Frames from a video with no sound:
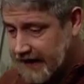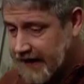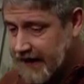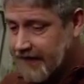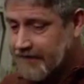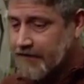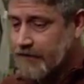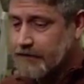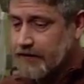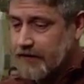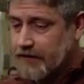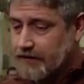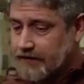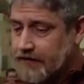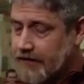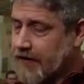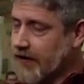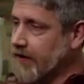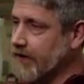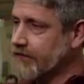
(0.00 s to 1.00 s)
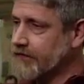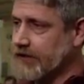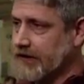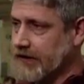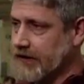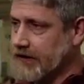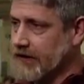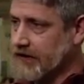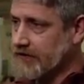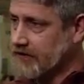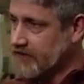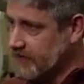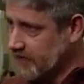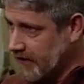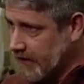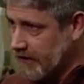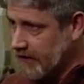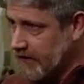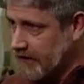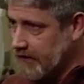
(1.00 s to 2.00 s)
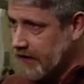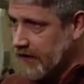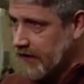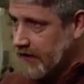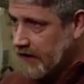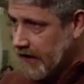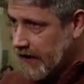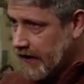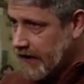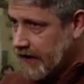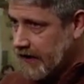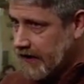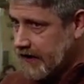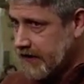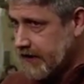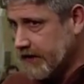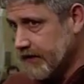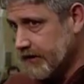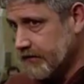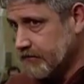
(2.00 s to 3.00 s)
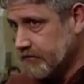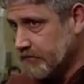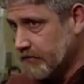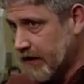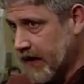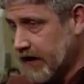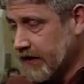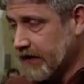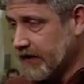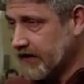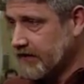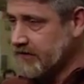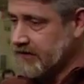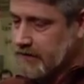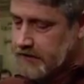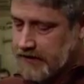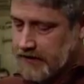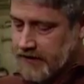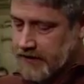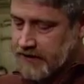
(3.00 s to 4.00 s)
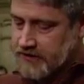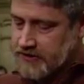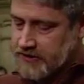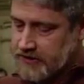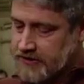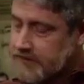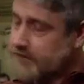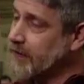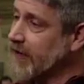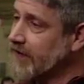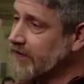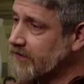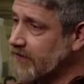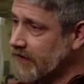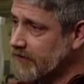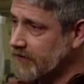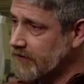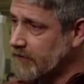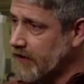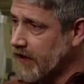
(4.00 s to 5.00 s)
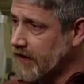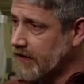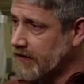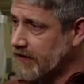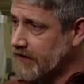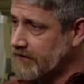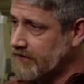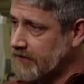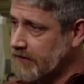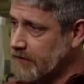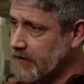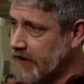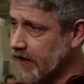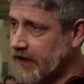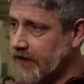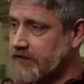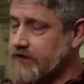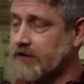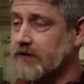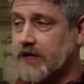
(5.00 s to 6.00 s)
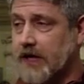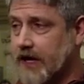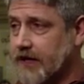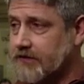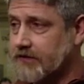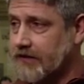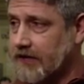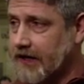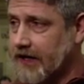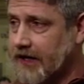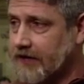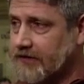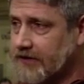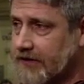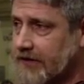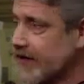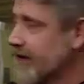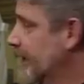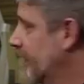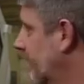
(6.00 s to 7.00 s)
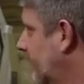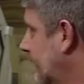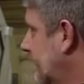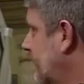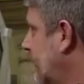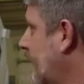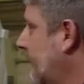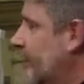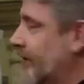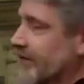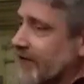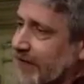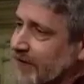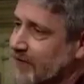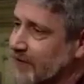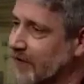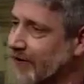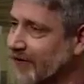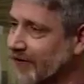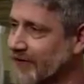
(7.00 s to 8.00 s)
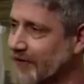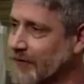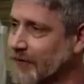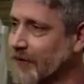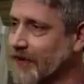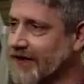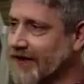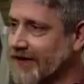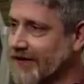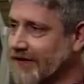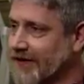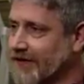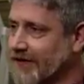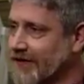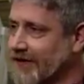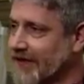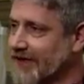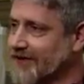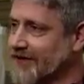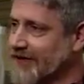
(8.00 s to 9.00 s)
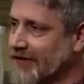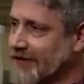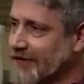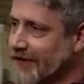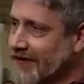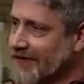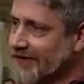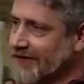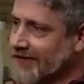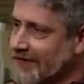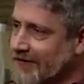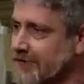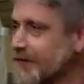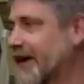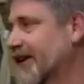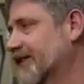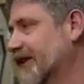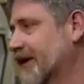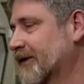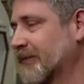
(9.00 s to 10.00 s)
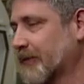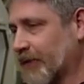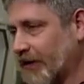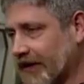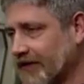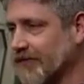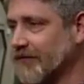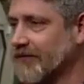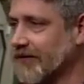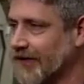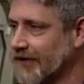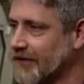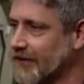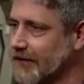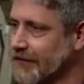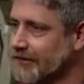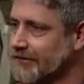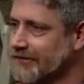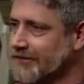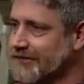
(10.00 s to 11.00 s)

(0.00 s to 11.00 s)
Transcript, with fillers: I have. I've been involved in shuttle uh, modeling and simulation, space station modeling and simulation, constellation, and now I've got the pleasure of working on our next generation space exploration vehicle.